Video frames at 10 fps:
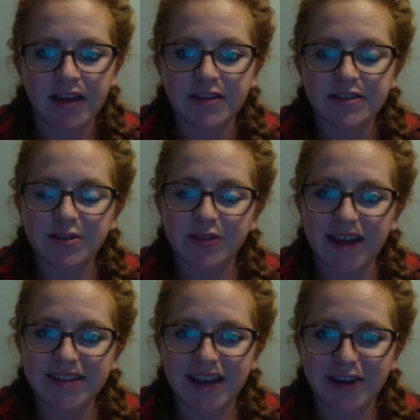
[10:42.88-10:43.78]
So that
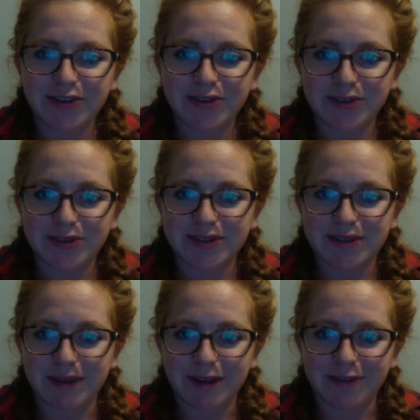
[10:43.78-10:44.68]
is how you use the
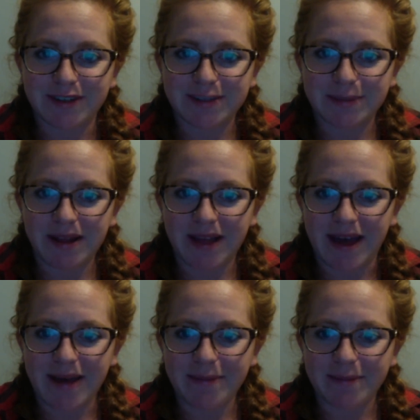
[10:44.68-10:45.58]
MyFitnessPal
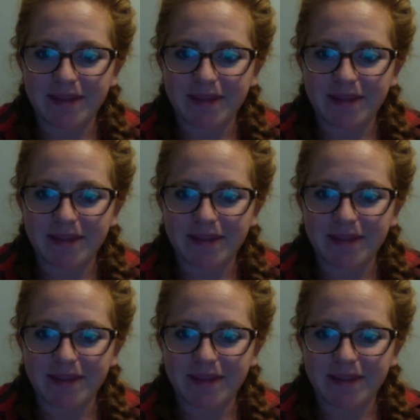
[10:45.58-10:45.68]
app.